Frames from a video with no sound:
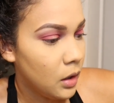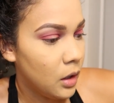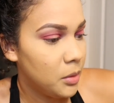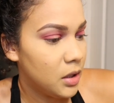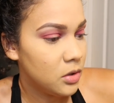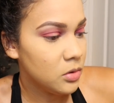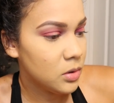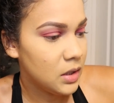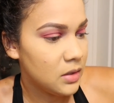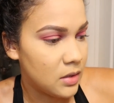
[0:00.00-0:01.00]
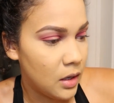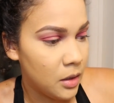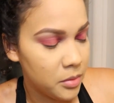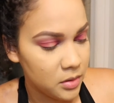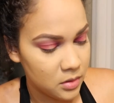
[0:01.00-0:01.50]
I mean, I know things
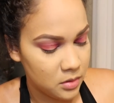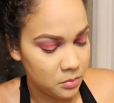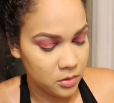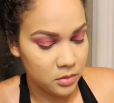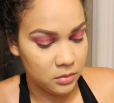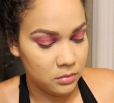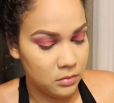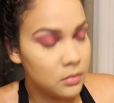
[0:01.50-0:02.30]
happen, but